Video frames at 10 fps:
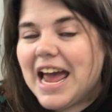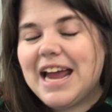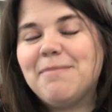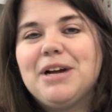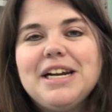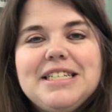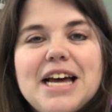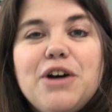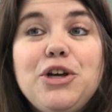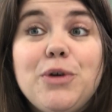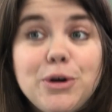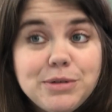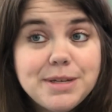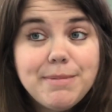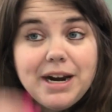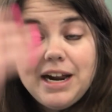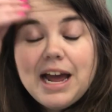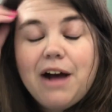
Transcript: and I'm gonna tell you who submitted it.